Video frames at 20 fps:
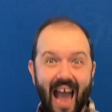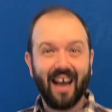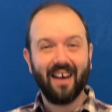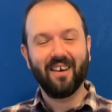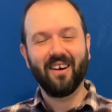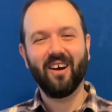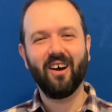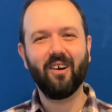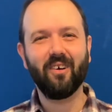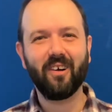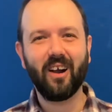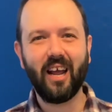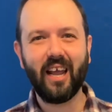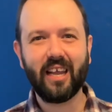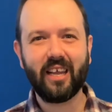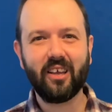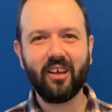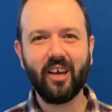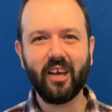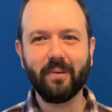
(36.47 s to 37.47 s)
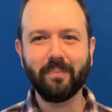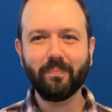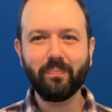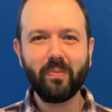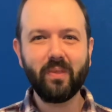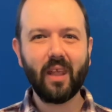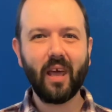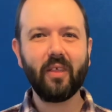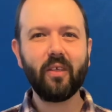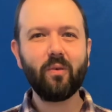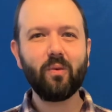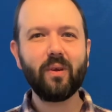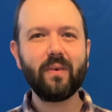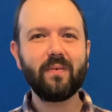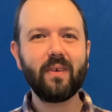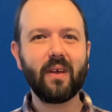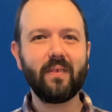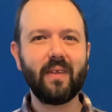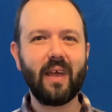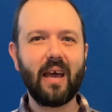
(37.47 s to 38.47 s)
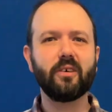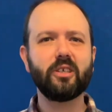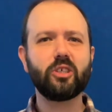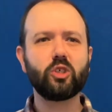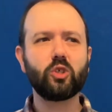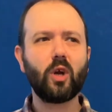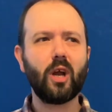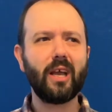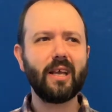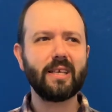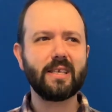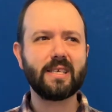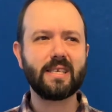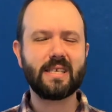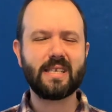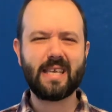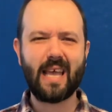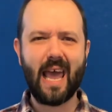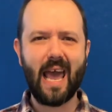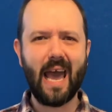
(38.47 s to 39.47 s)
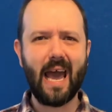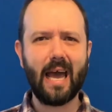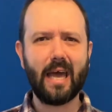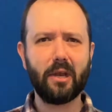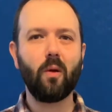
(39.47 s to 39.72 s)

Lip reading: All right, good. Now that we've done that, let's try sad.